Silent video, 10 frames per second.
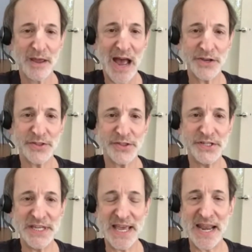onto the
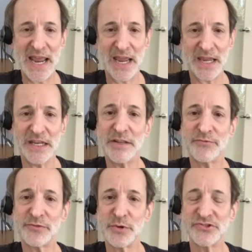DNA and
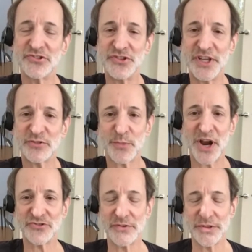influences the
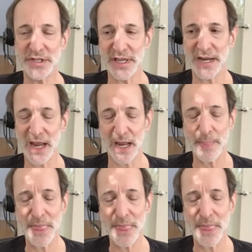expression of the DNA.